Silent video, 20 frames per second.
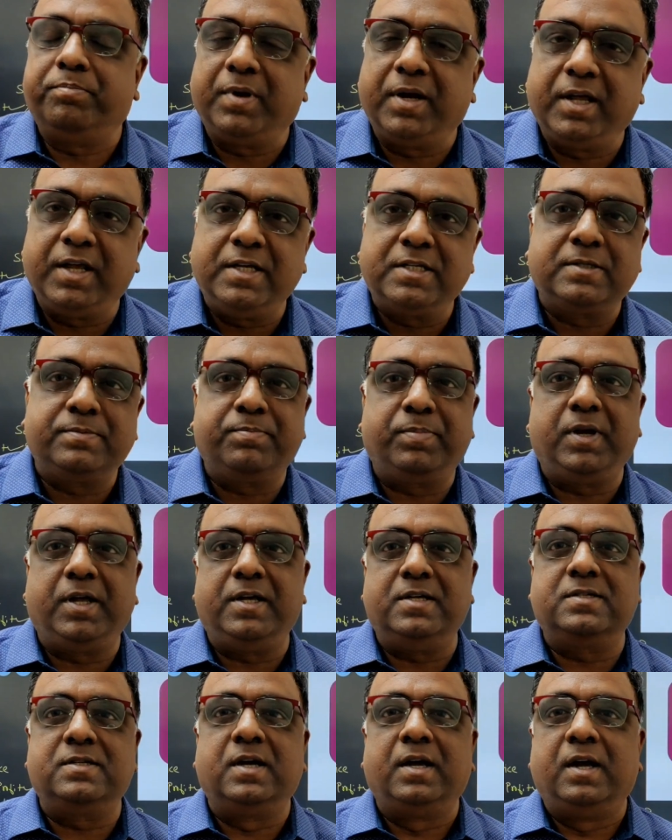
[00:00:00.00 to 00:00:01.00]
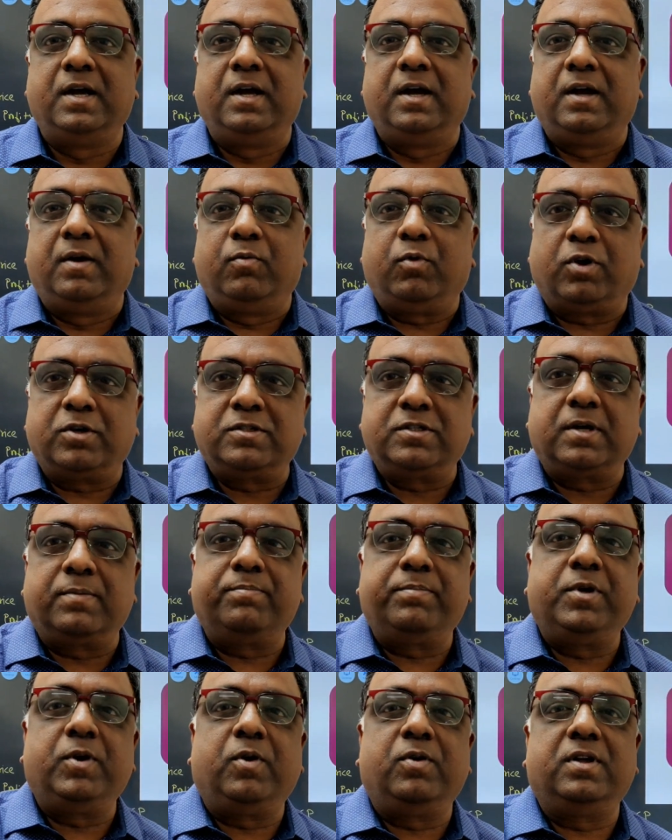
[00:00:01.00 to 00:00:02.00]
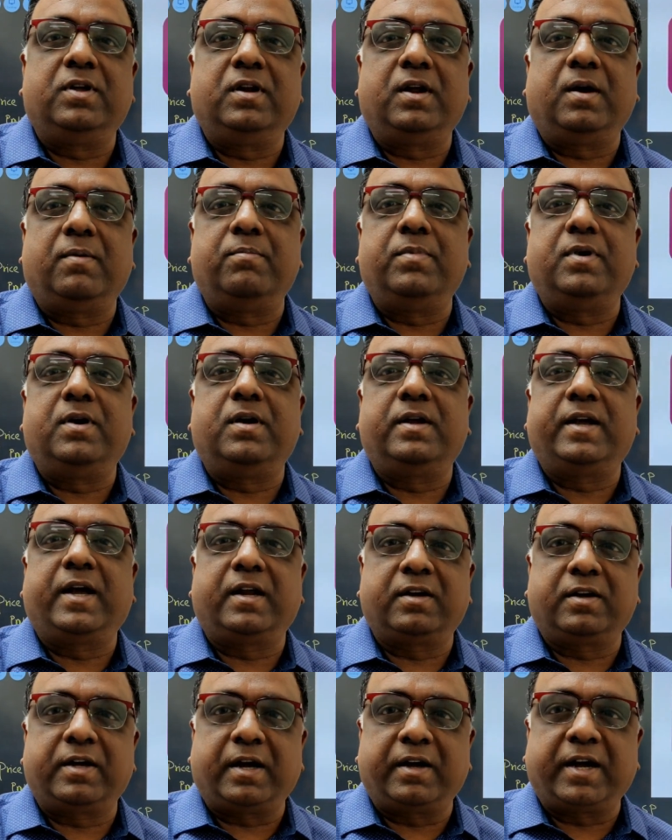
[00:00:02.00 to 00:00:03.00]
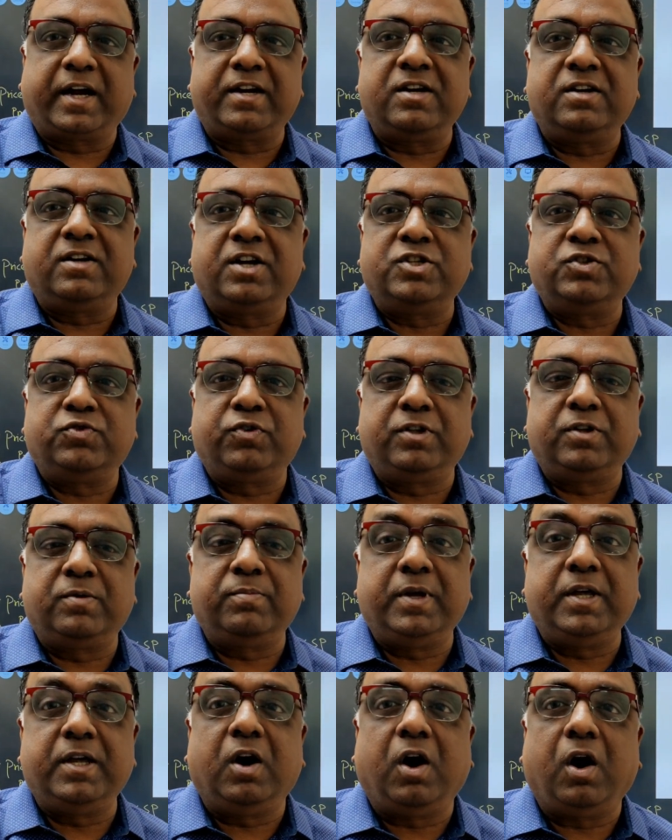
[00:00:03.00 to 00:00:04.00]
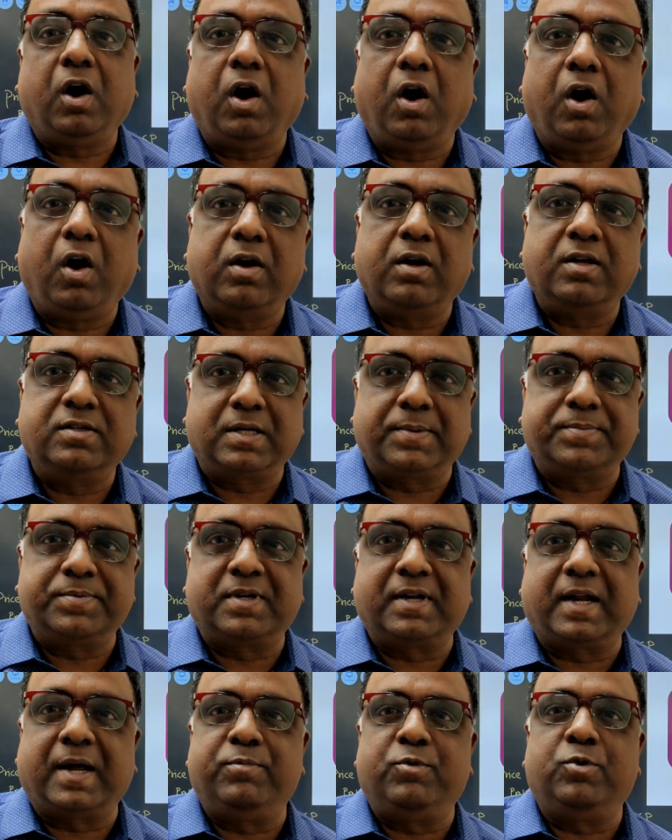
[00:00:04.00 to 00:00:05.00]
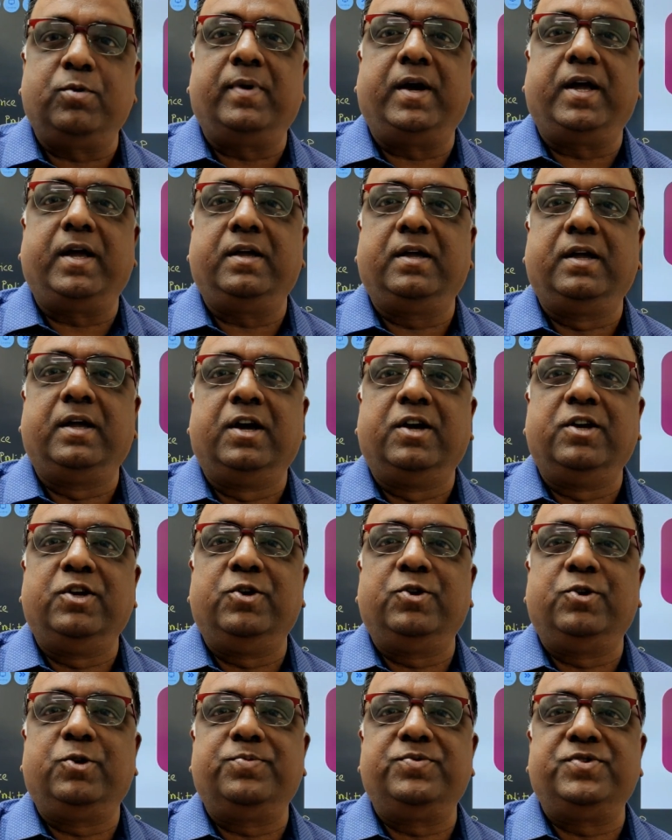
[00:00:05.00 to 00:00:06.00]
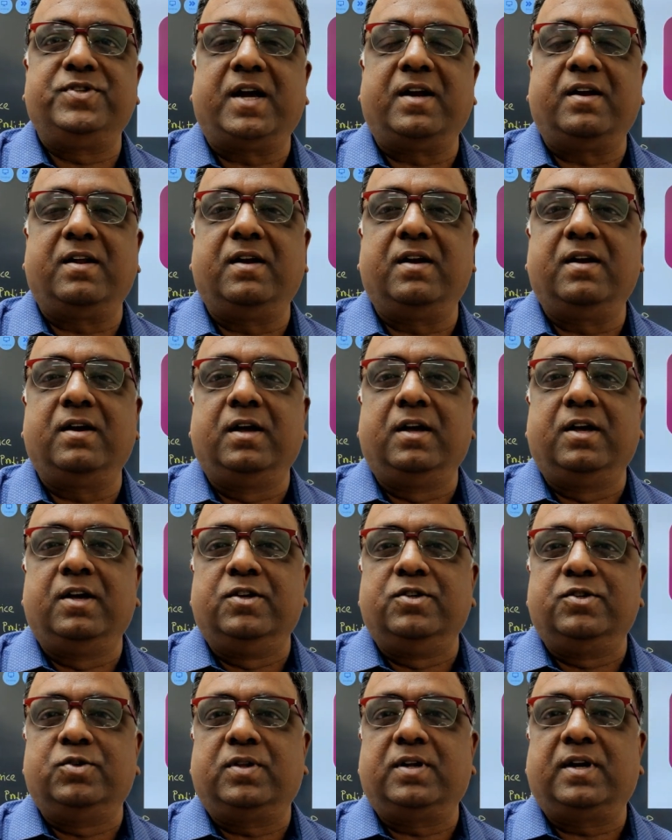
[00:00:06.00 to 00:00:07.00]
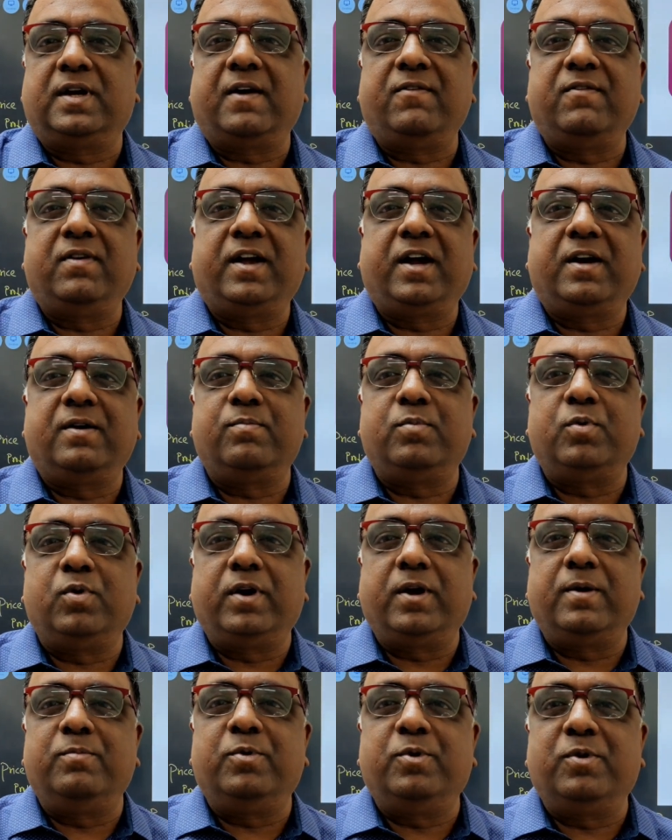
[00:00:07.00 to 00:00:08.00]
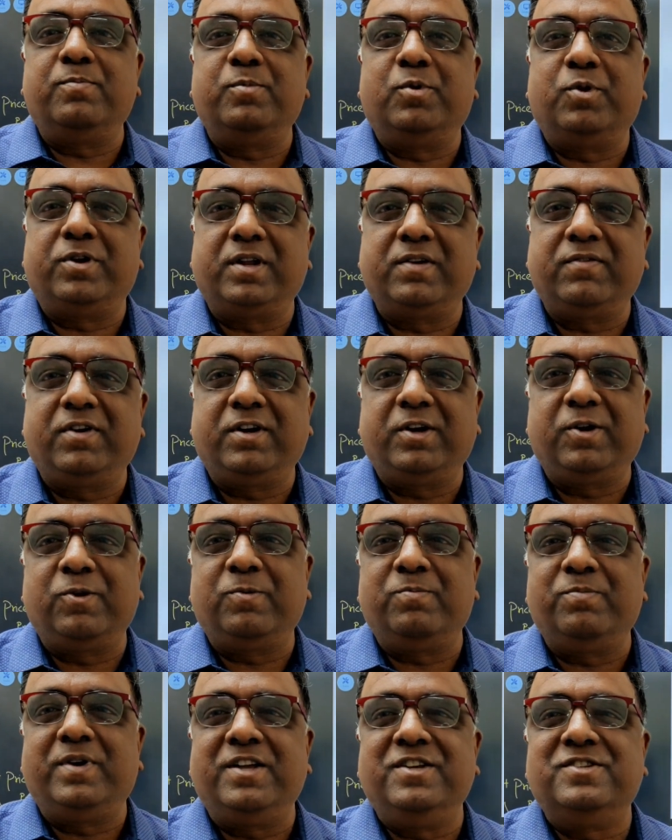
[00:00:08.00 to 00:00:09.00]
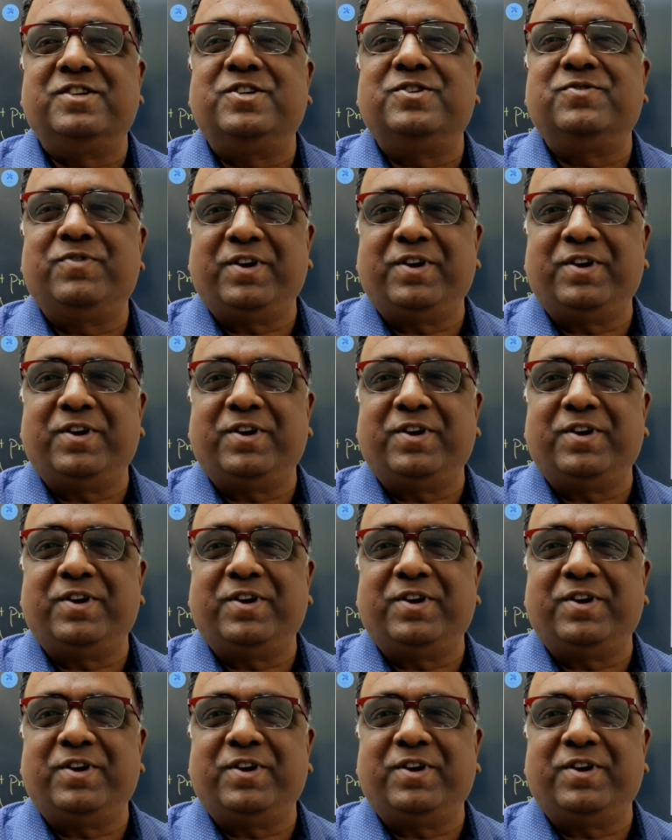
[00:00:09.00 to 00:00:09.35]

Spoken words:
please WhatsApp me on the number, get in touch with me, or subscribe to my YouTube channel so that I will get more and more motivated to bring such